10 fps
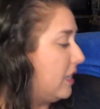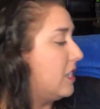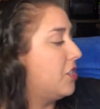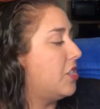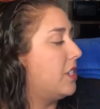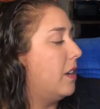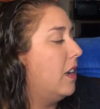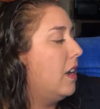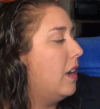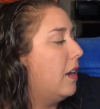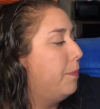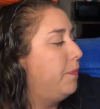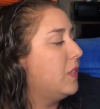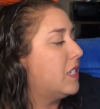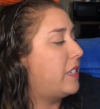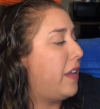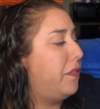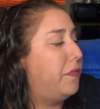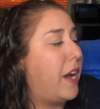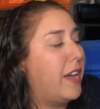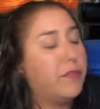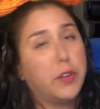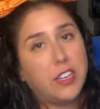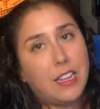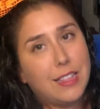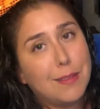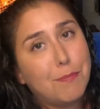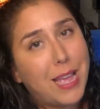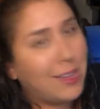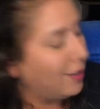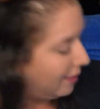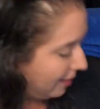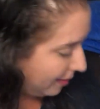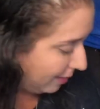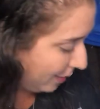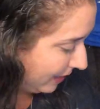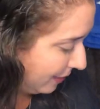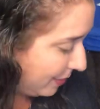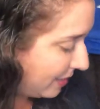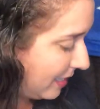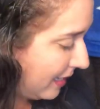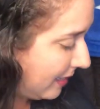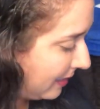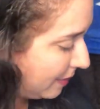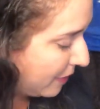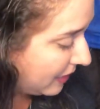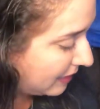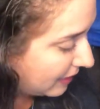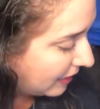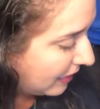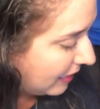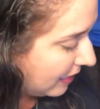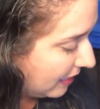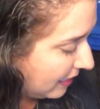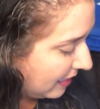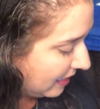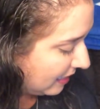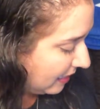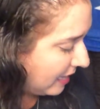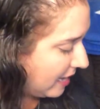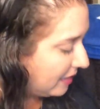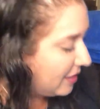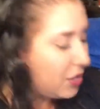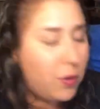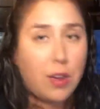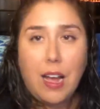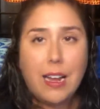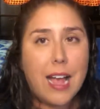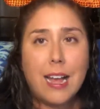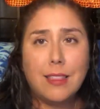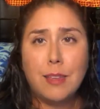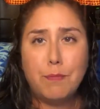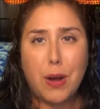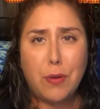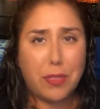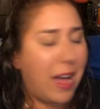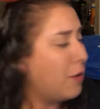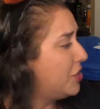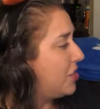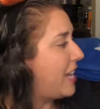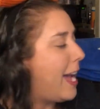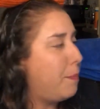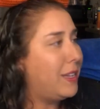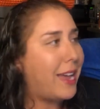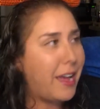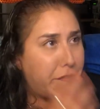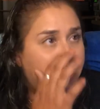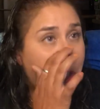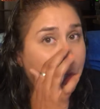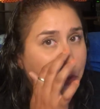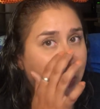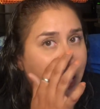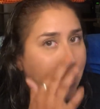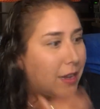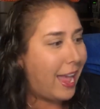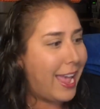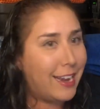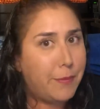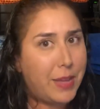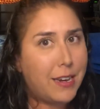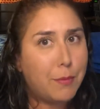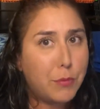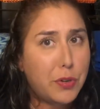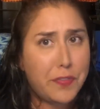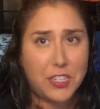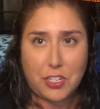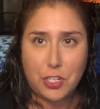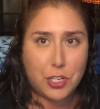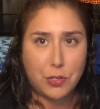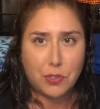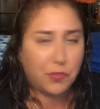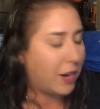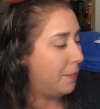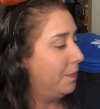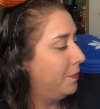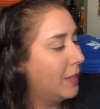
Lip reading: This is just a save 5 when in the mail, one of those things. But yeah, so I got them both. I was just happy to have 2 animated movies to choose from.